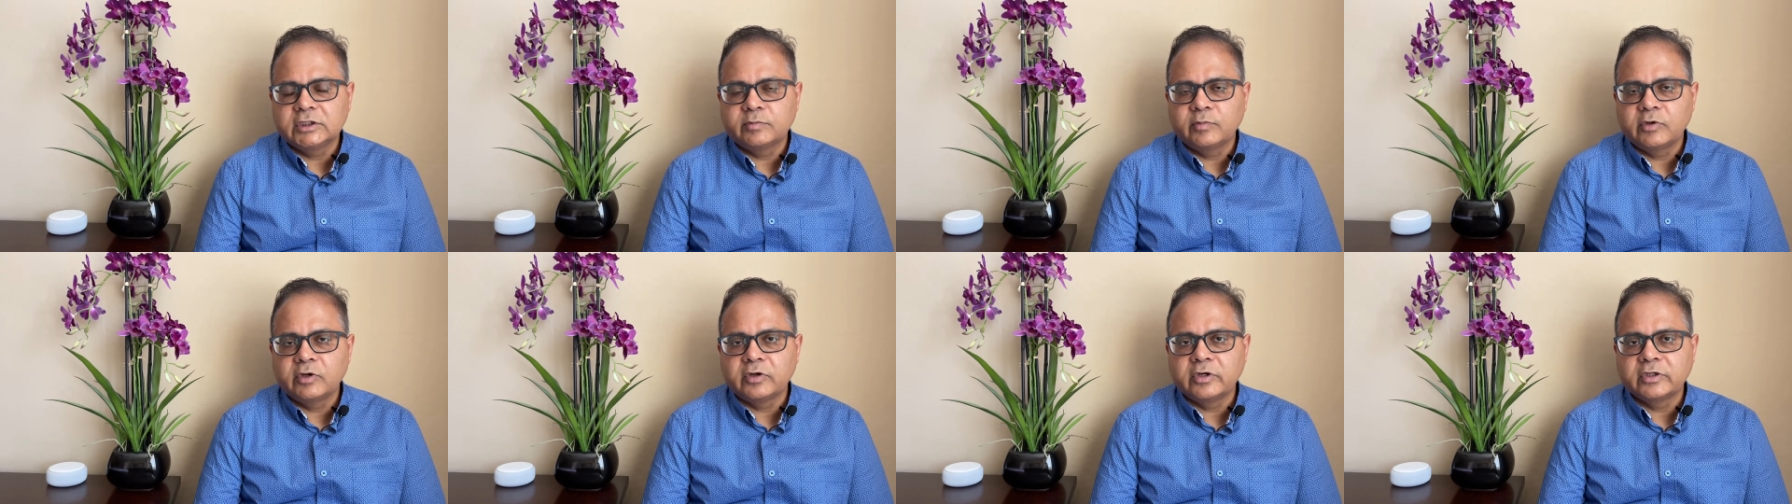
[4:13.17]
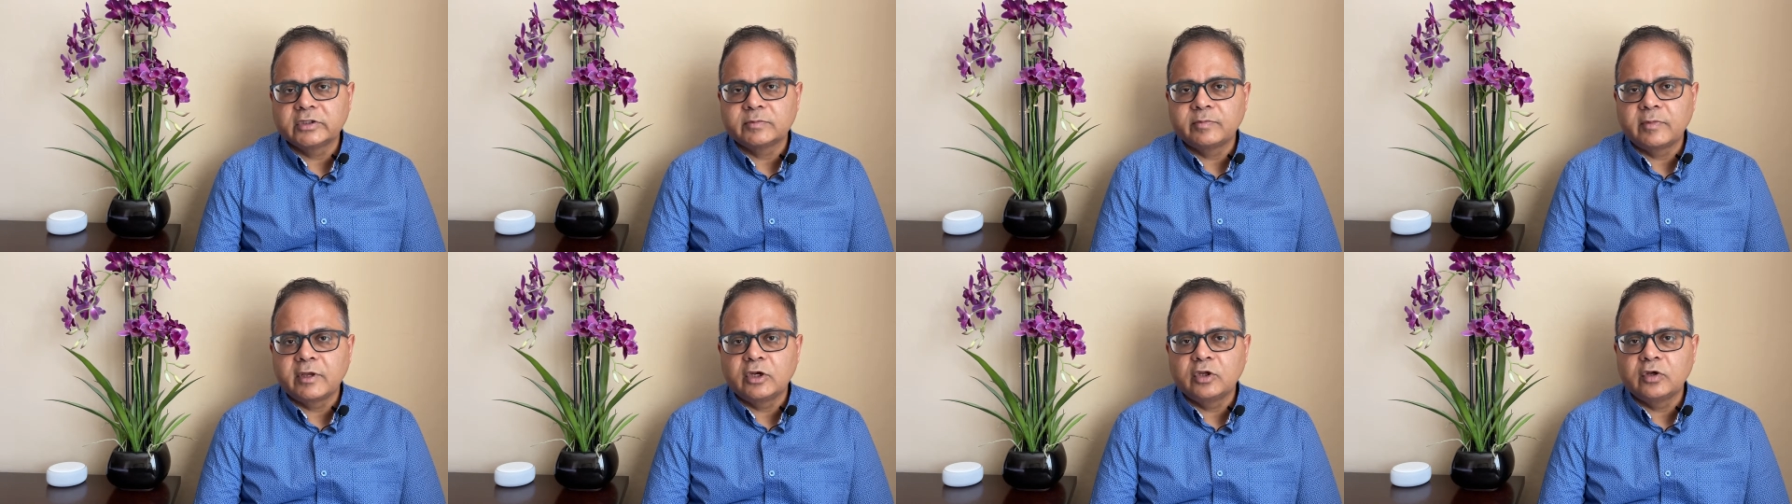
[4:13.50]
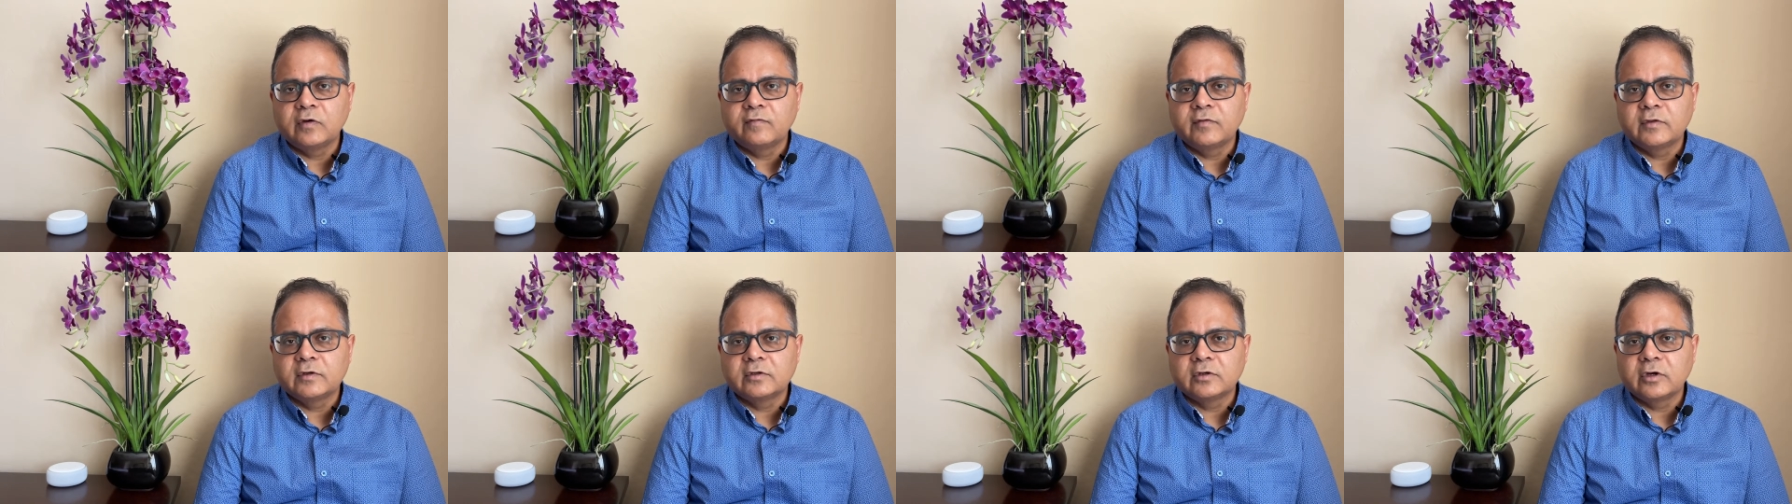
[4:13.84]
because many
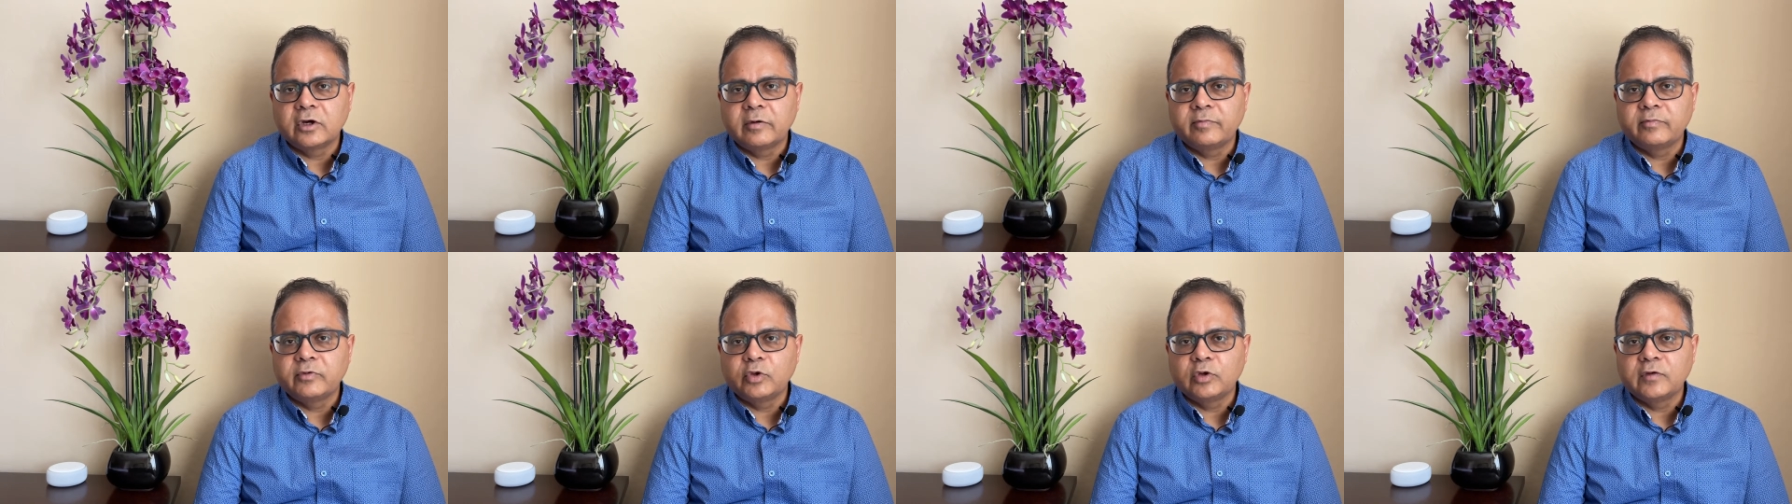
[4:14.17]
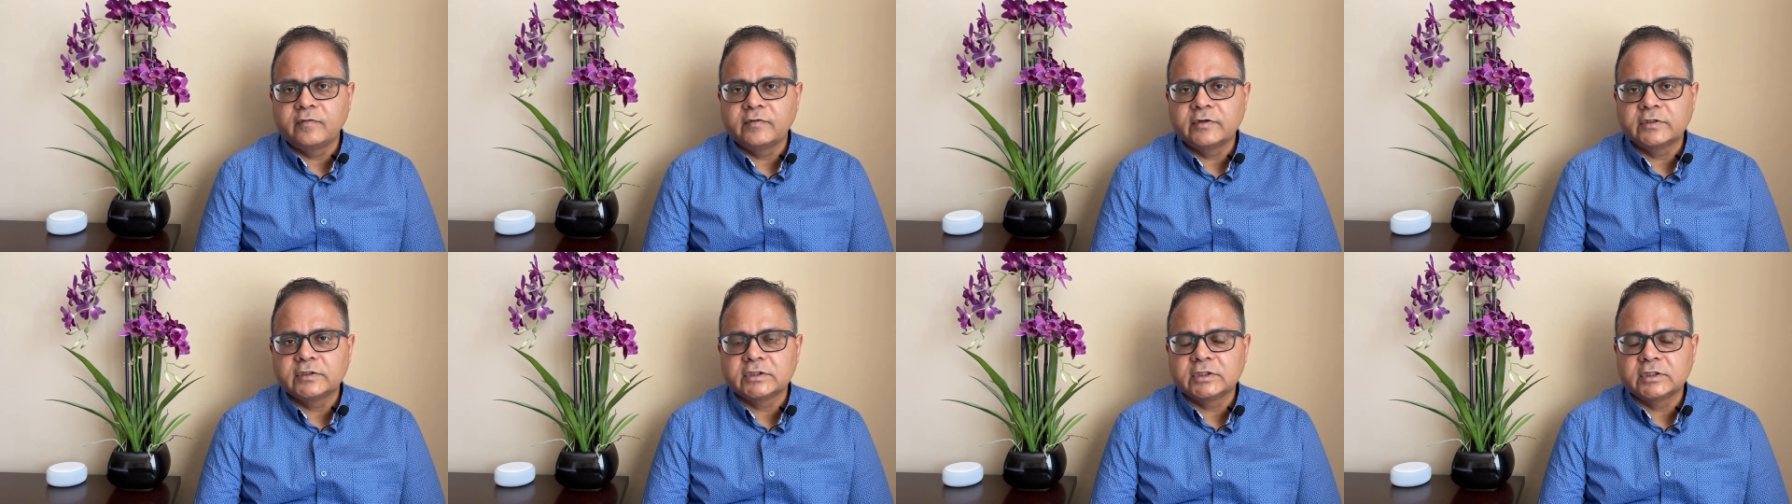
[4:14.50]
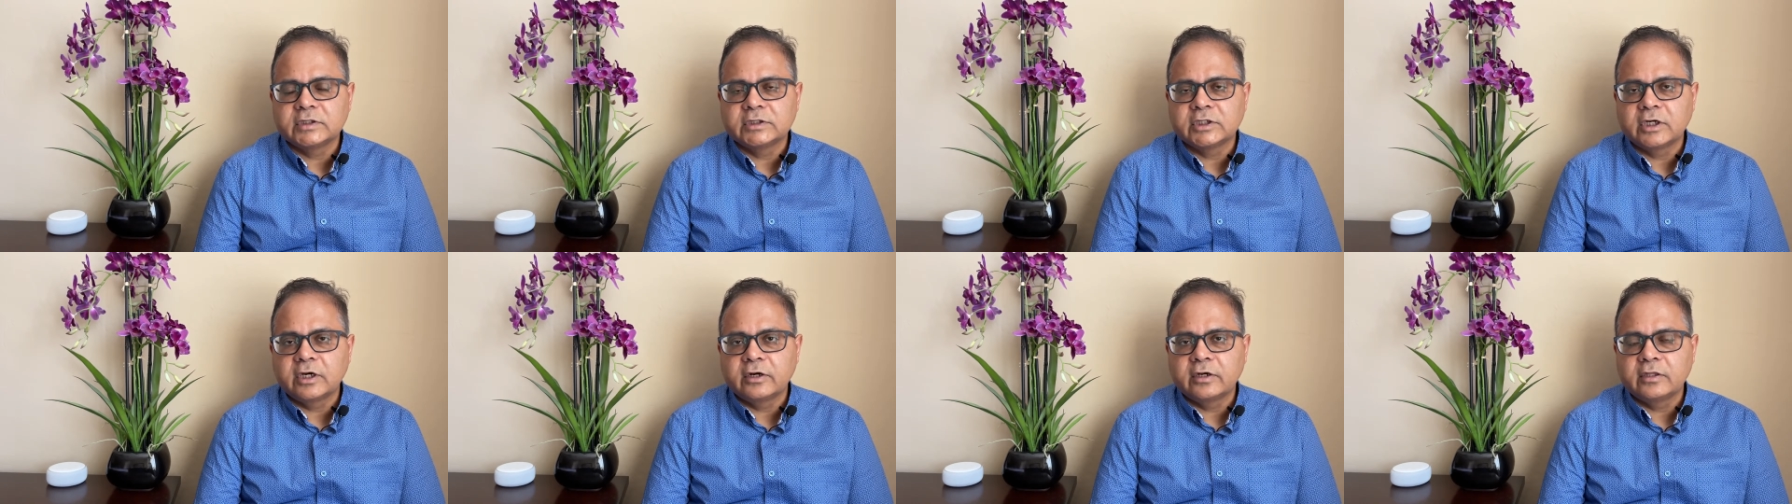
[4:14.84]
of the top
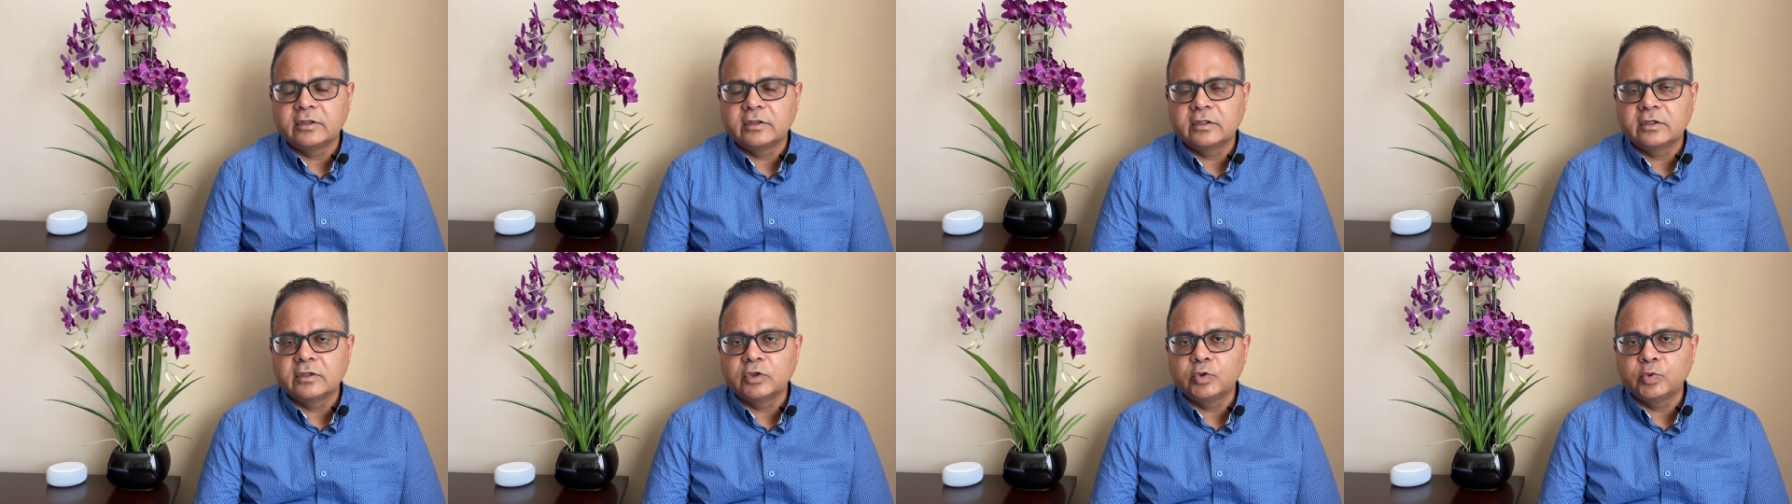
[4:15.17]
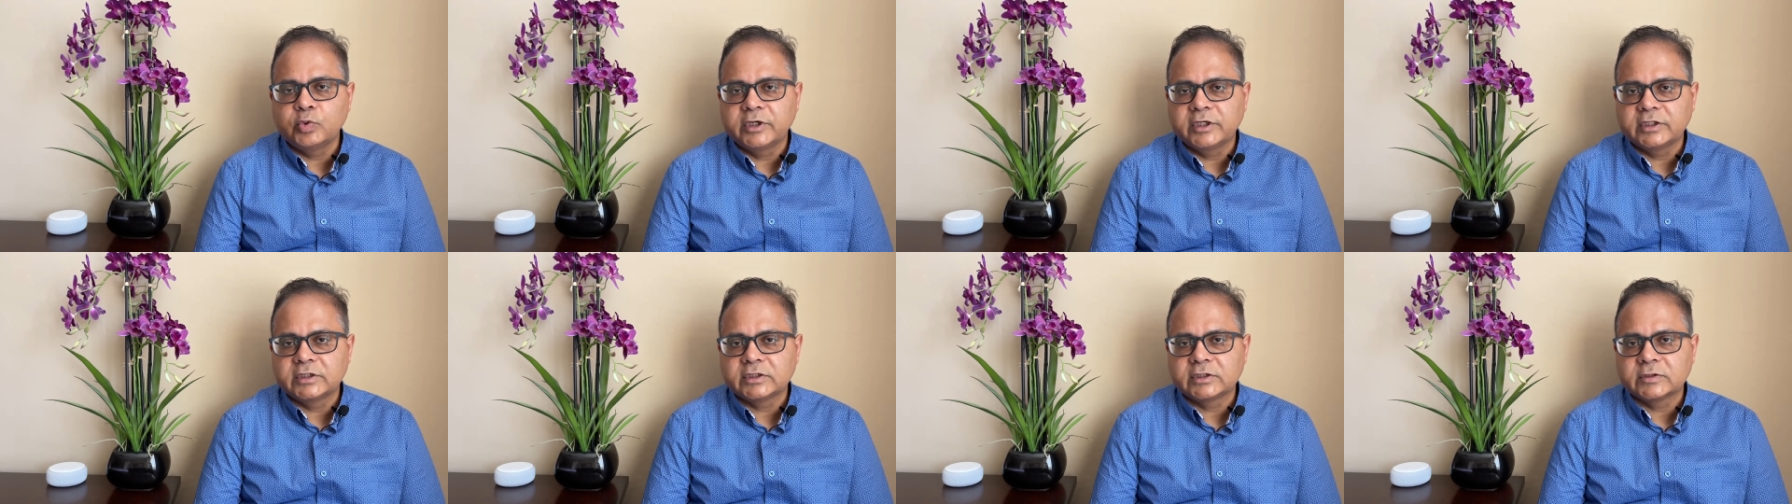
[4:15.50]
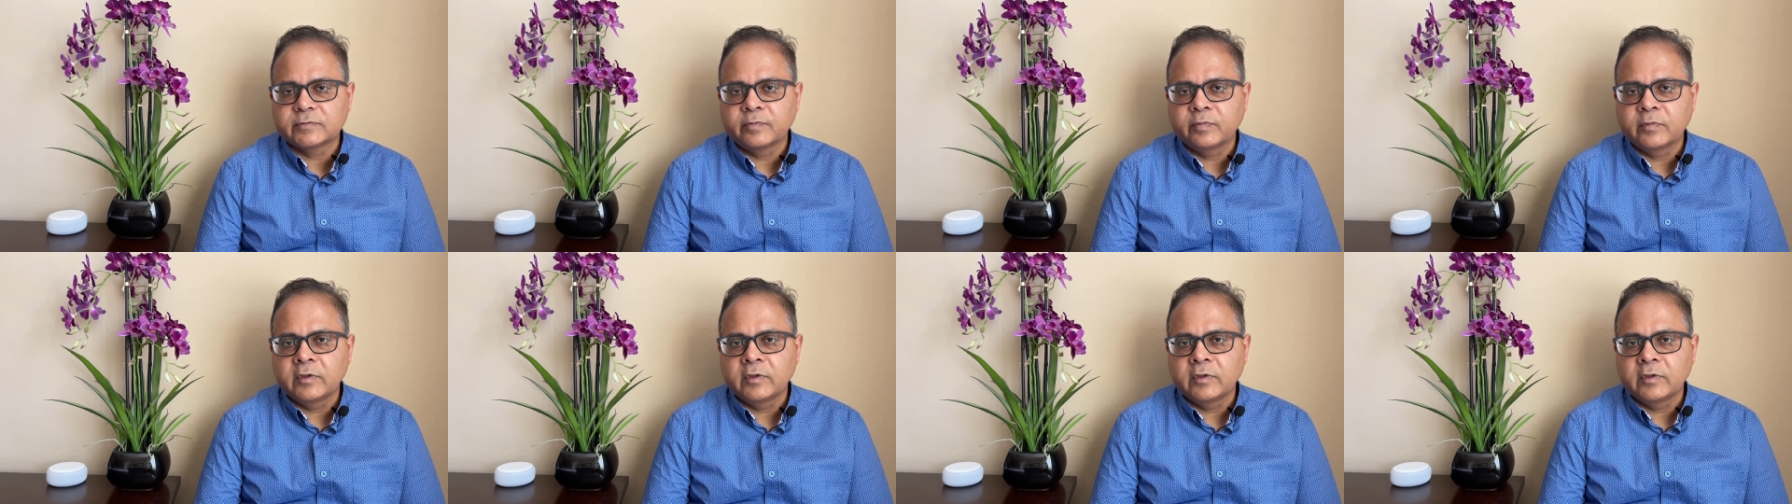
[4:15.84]
universities are in the US.